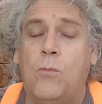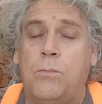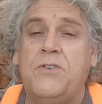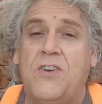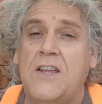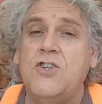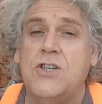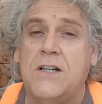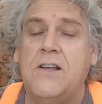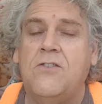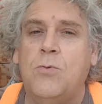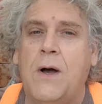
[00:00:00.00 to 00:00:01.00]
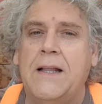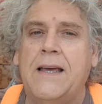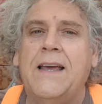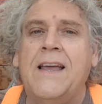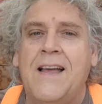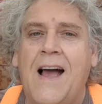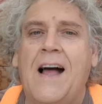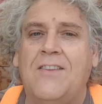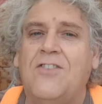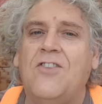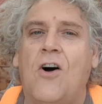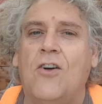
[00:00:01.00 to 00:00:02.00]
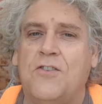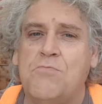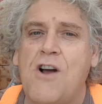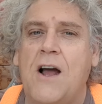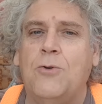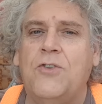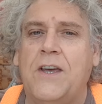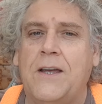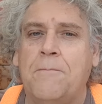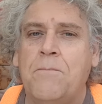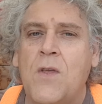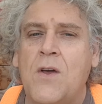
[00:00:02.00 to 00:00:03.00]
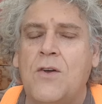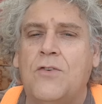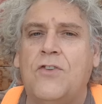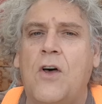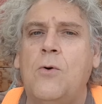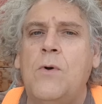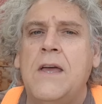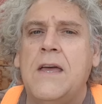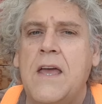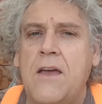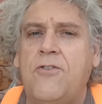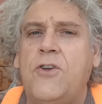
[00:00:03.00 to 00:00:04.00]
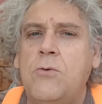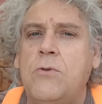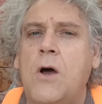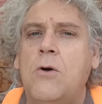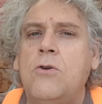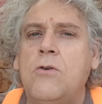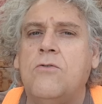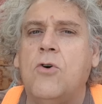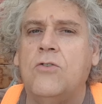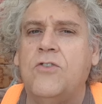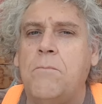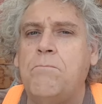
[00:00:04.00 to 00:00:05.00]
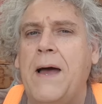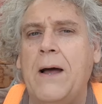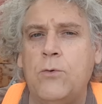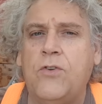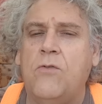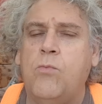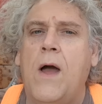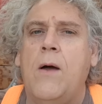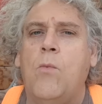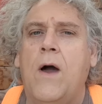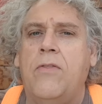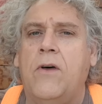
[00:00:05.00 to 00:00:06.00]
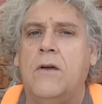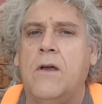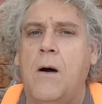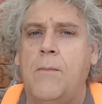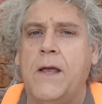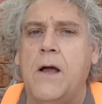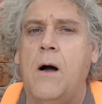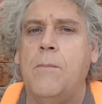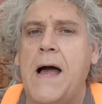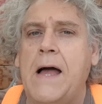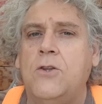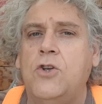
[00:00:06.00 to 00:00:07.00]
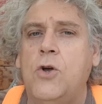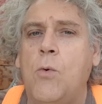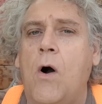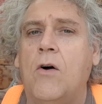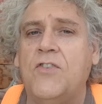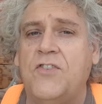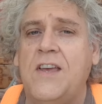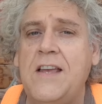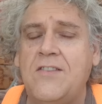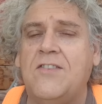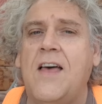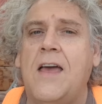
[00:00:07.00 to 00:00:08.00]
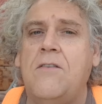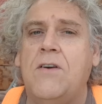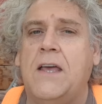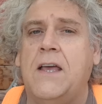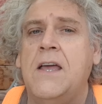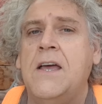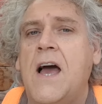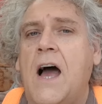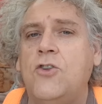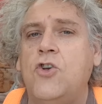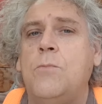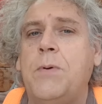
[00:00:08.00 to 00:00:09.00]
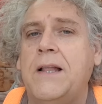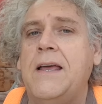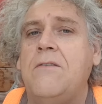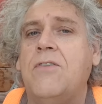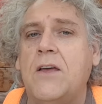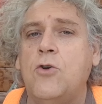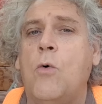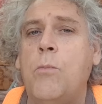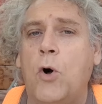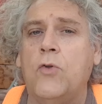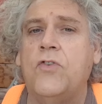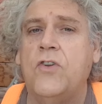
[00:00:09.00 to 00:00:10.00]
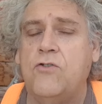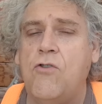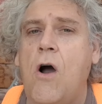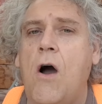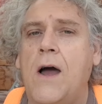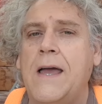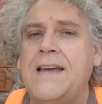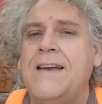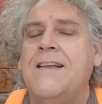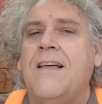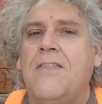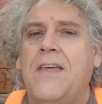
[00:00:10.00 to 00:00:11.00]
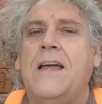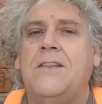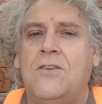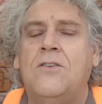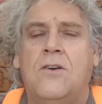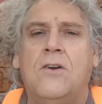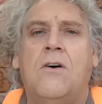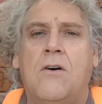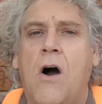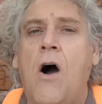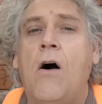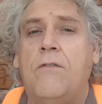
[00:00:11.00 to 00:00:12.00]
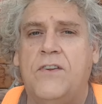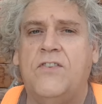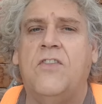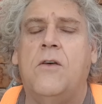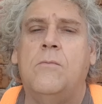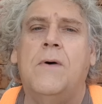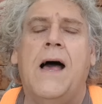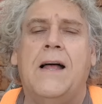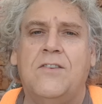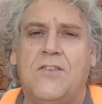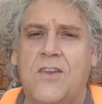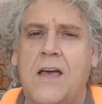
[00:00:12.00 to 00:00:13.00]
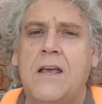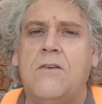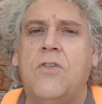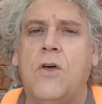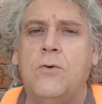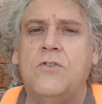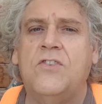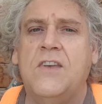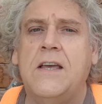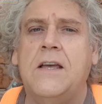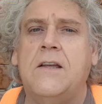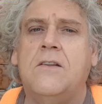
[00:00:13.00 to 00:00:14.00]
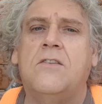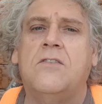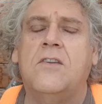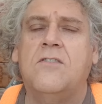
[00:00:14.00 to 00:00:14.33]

potentially swelling, and start sprouting. So if you know you've got a bout of wet weather coming up and you are seed saving and you believe that your pods are dry, then harvest them and save those seeds.